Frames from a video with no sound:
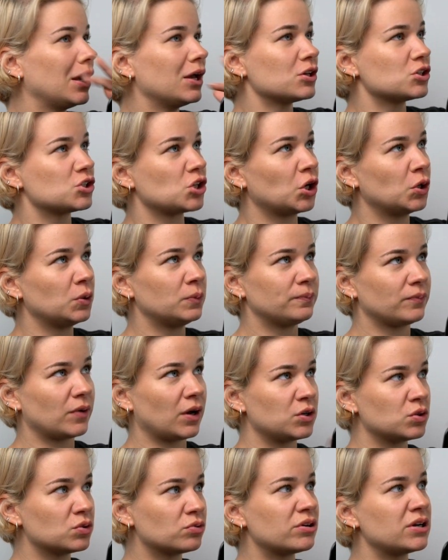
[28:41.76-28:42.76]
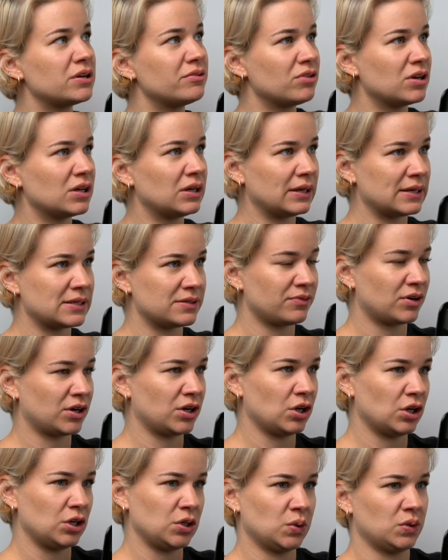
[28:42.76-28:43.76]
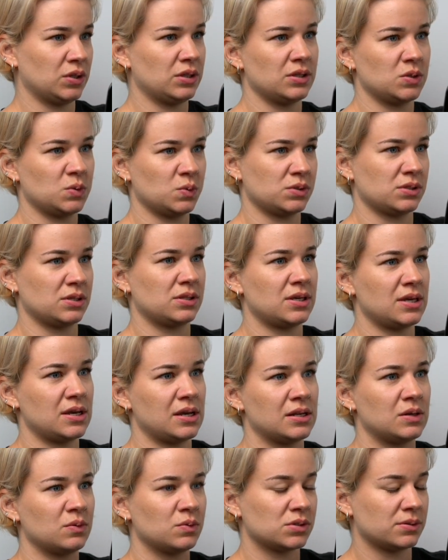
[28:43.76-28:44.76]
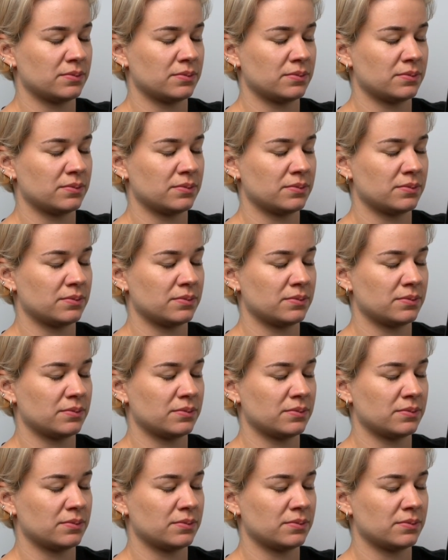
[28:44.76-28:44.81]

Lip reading: So I'd already realised very early on that this was a thing, and